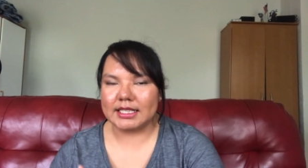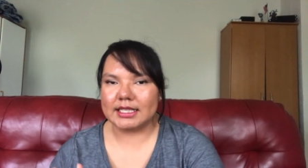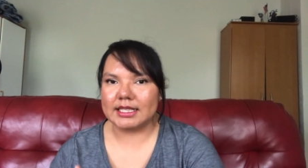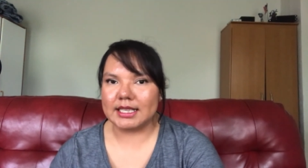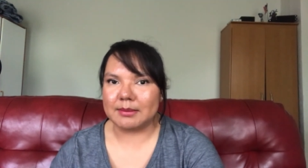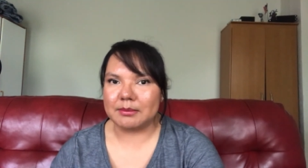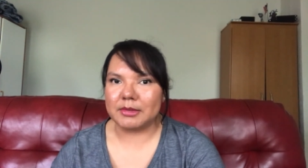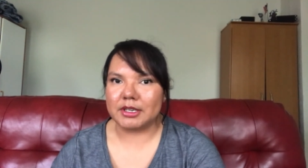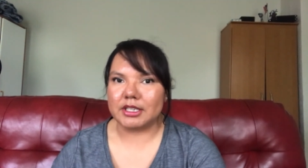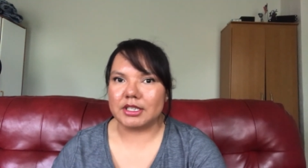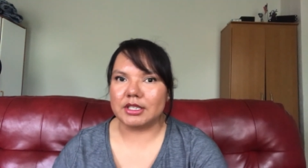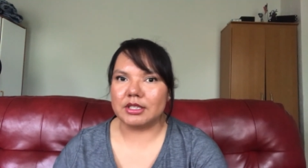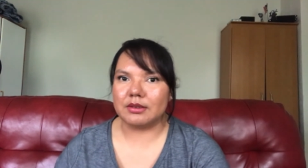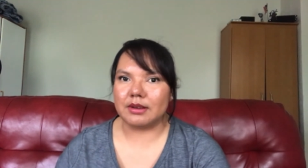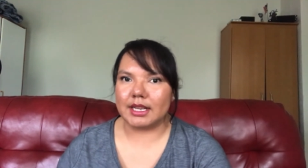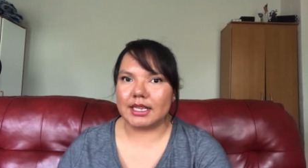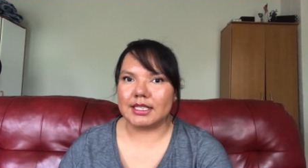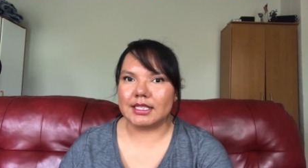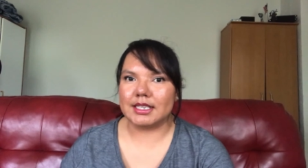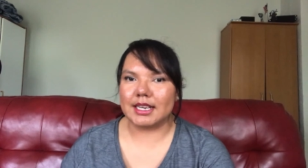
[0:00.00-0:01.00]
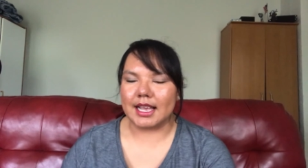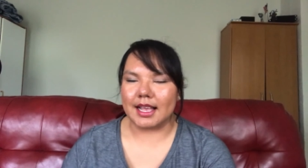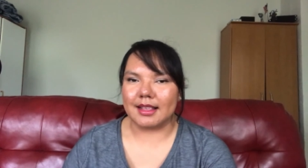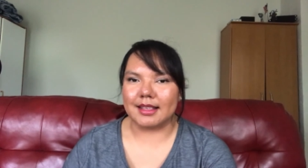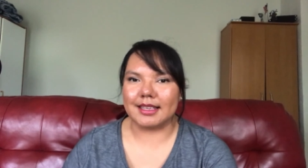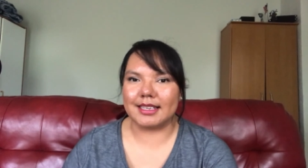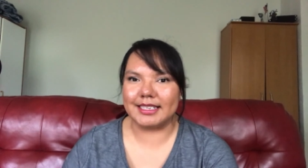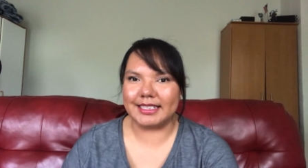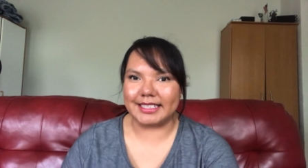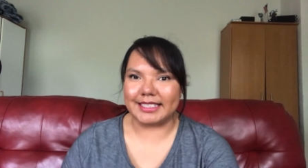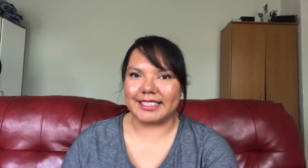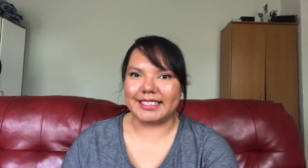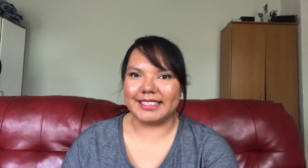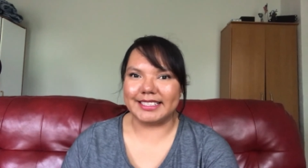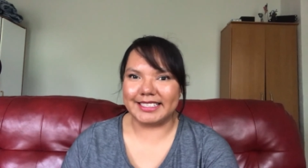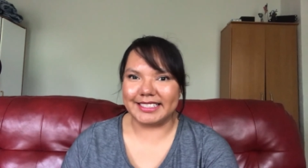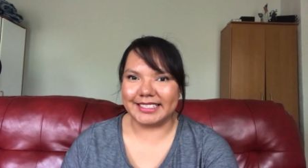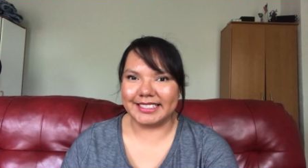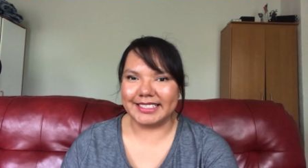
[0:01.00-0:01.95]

Summer Shred Challenge.